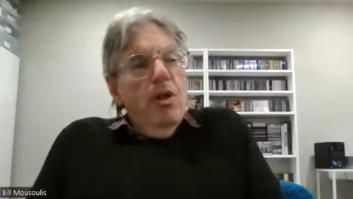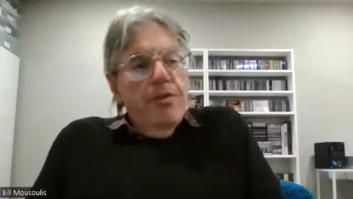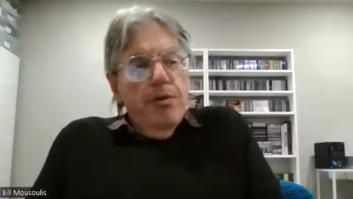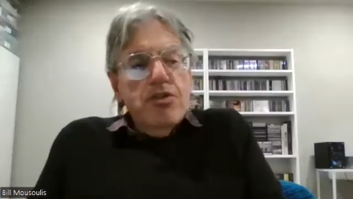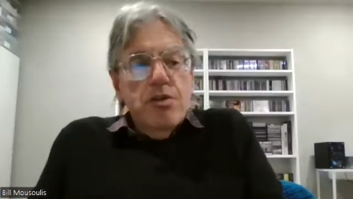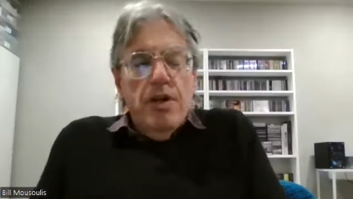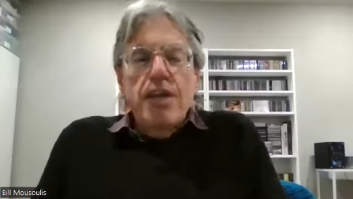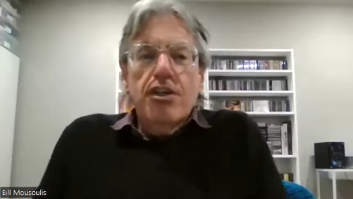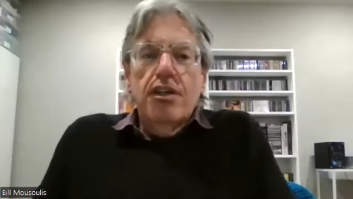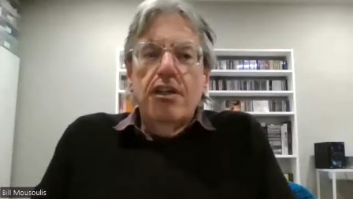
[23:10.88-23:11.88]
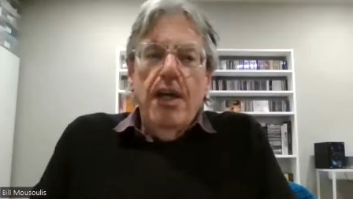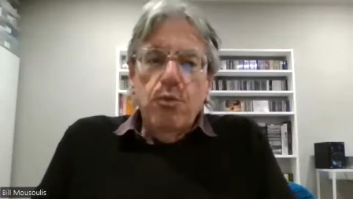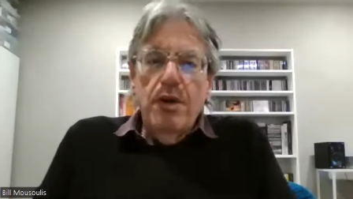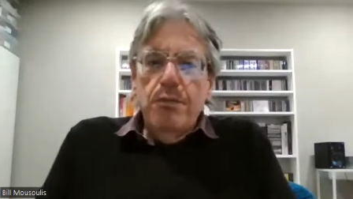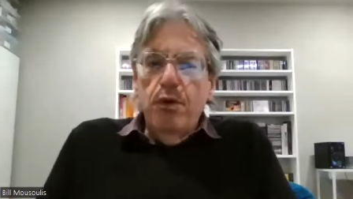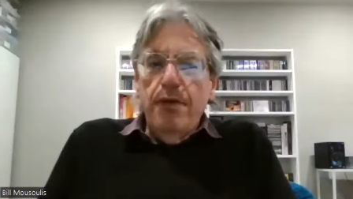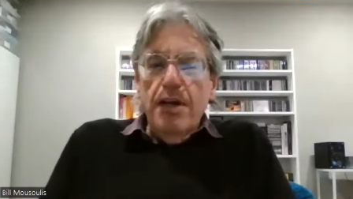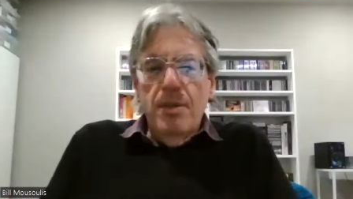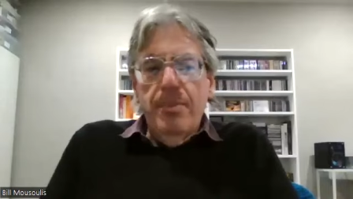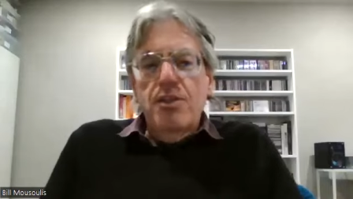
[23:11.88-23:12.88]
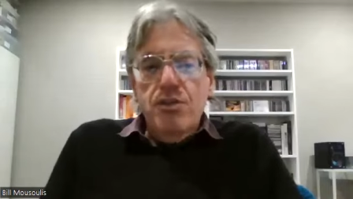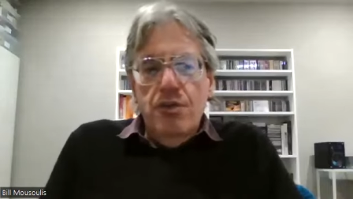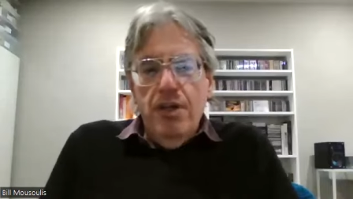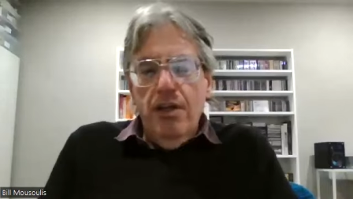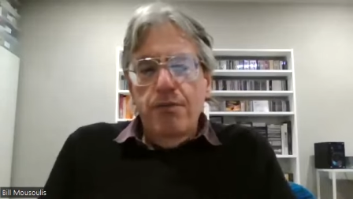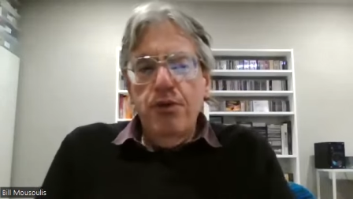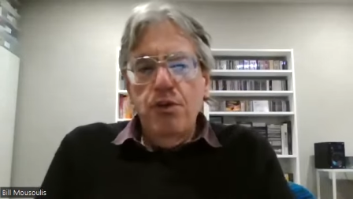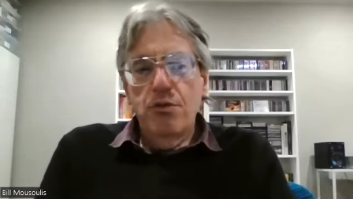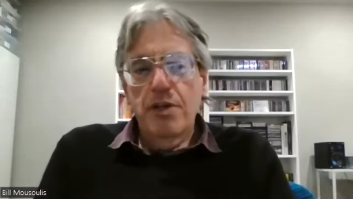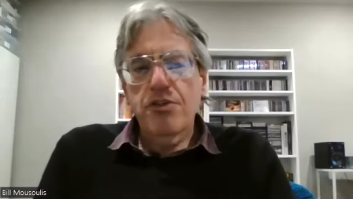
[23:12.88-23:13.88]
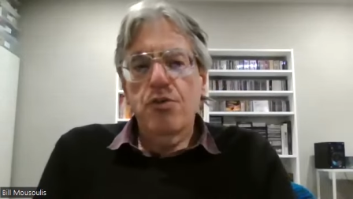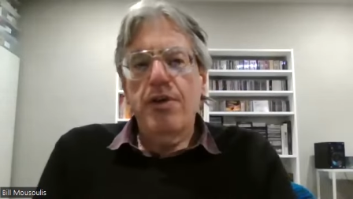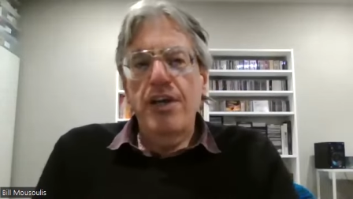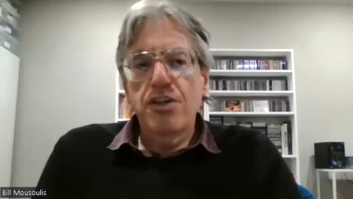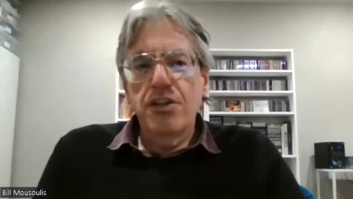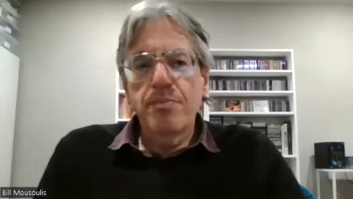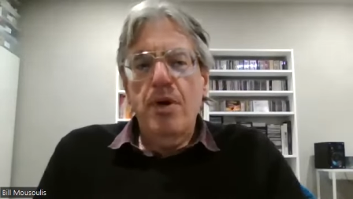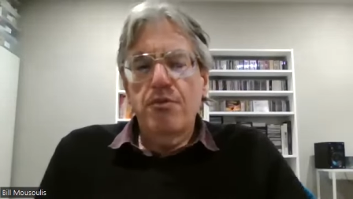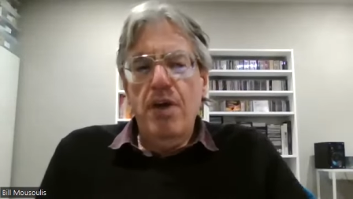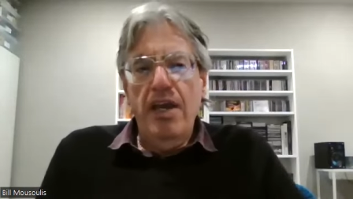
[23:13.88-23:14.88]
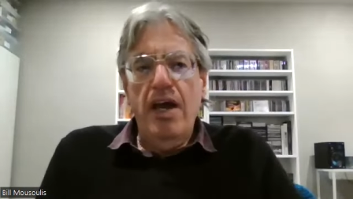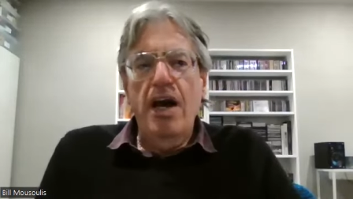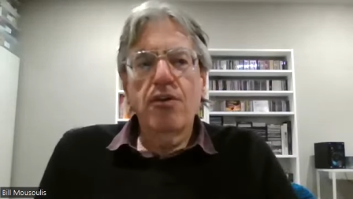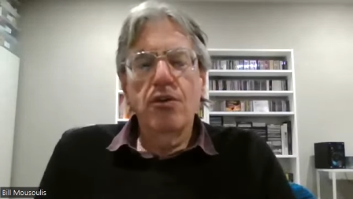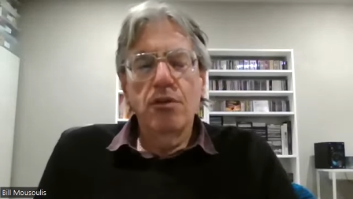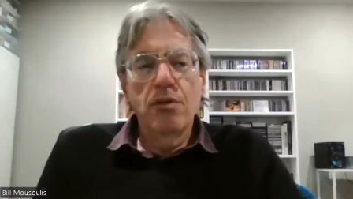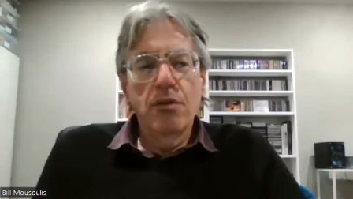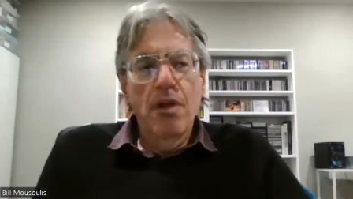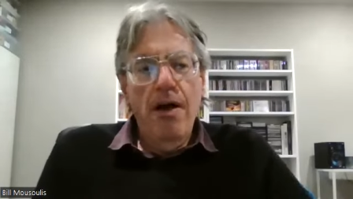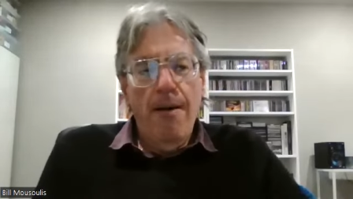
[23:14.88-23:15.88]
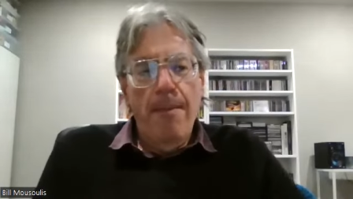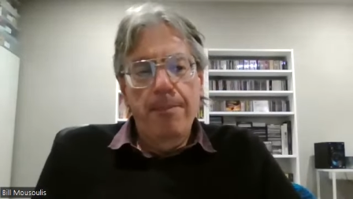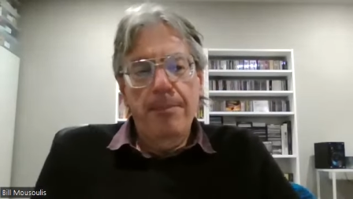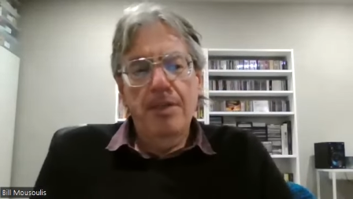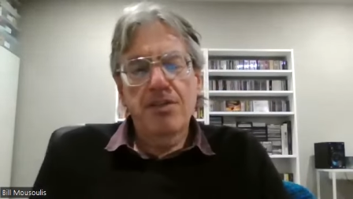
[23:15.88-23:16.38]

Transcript: the restoration, yeah, we've we've actually been screening a few restorations by Ray Argall um, in mm.